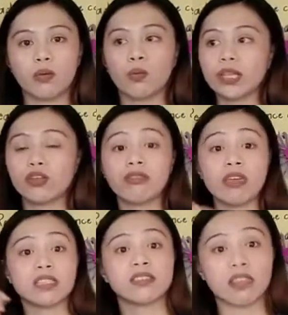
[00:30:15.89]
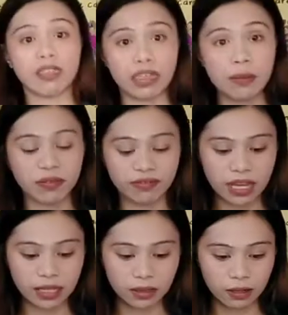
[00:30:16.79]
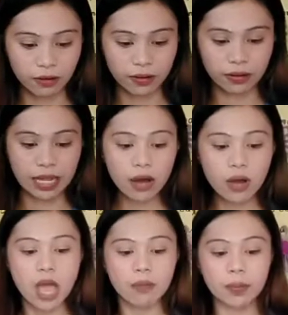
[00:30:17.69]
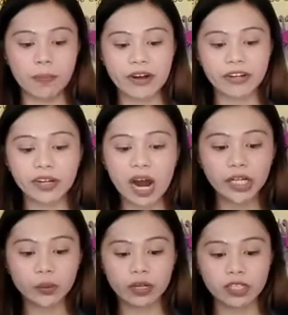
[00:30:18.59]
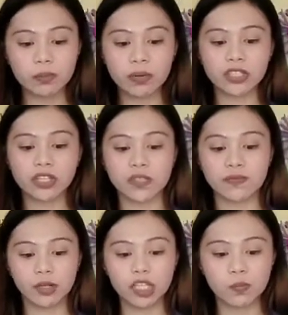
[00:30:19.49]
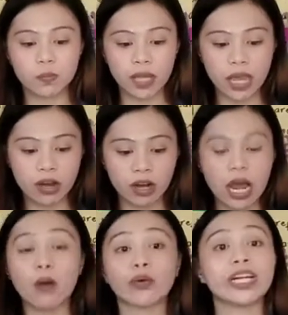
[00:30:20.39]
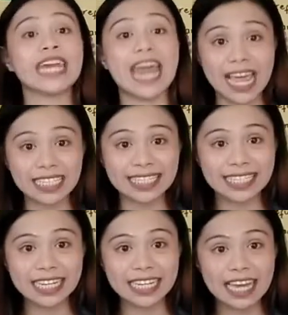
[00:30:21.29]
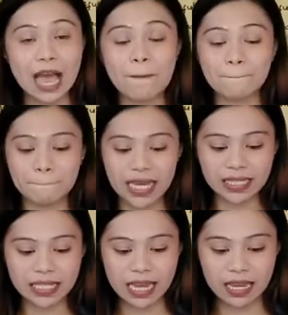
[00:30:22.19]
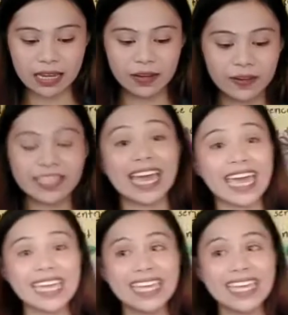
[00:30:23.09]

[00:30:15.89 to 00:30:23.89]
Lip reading: What do you think is the theme of that logo? Now, prepare your artworks or projects for display on our next meeting. Okay?